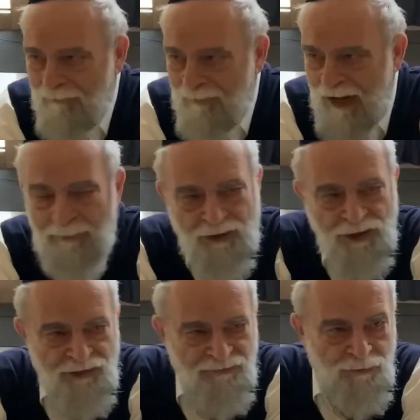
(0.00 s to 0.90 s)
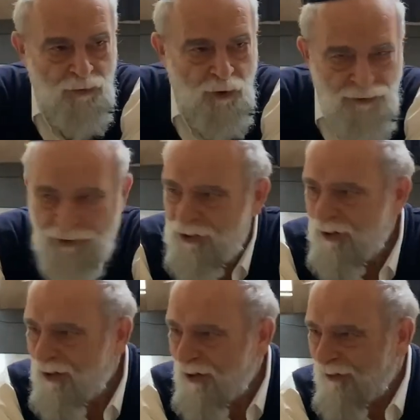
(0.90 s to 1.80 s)
Not because you're from Lodz
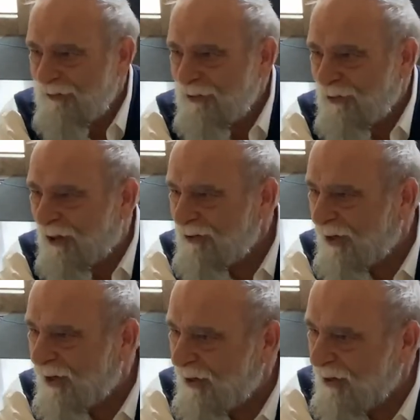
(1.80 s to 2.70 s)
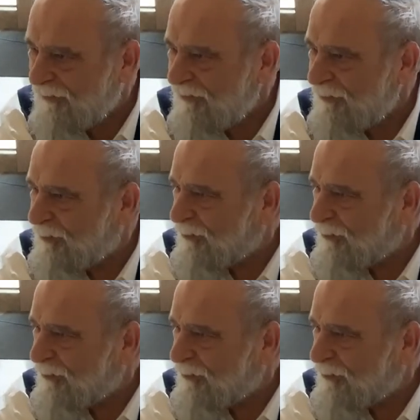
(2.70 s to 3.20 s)
or from Grodno or from